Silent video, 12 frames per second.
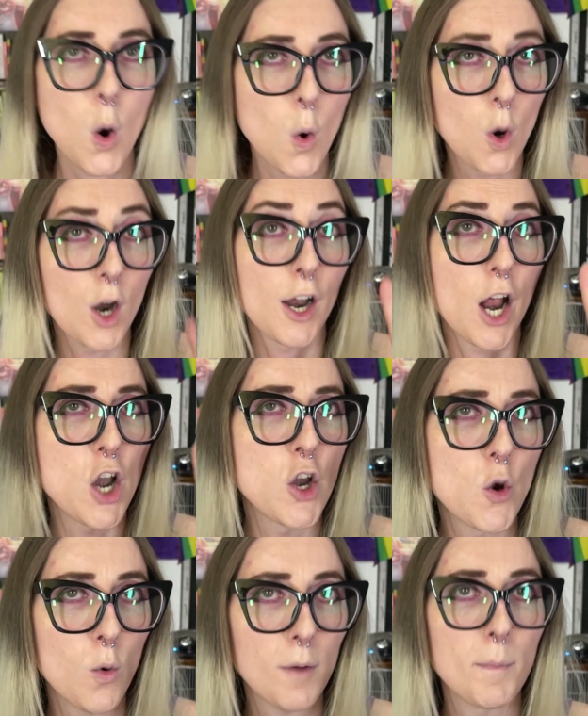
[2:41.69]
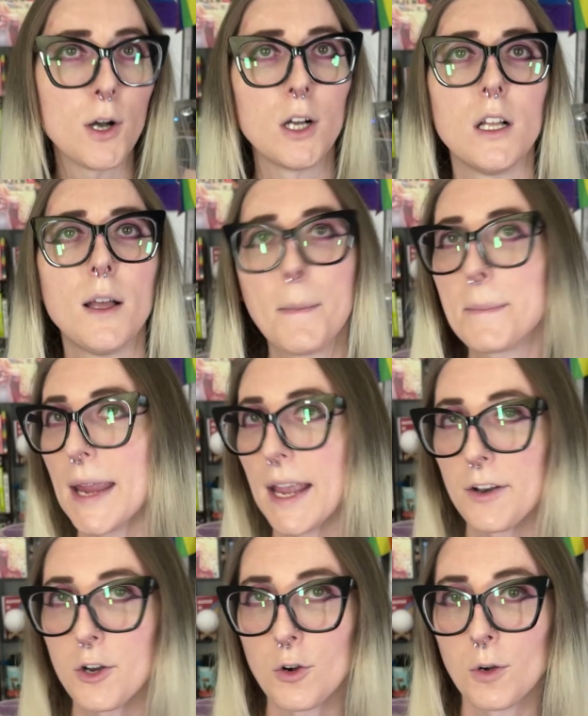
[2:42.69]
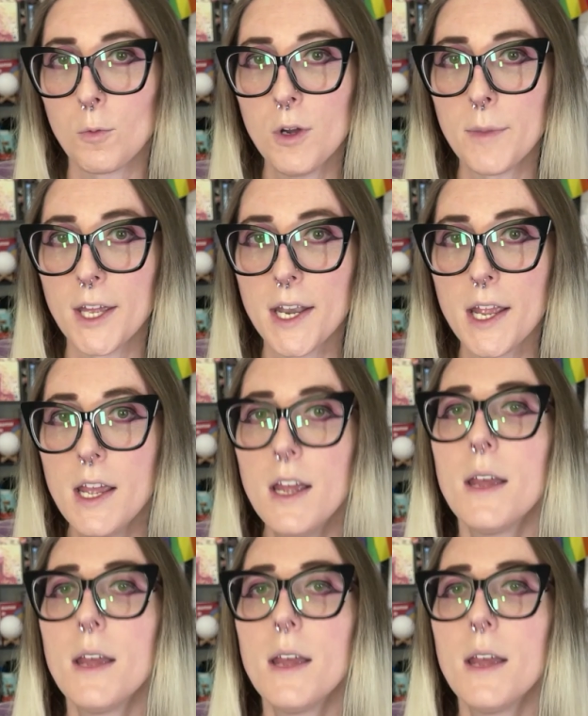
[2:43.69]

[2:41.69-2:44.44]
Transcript: or normal man or woman,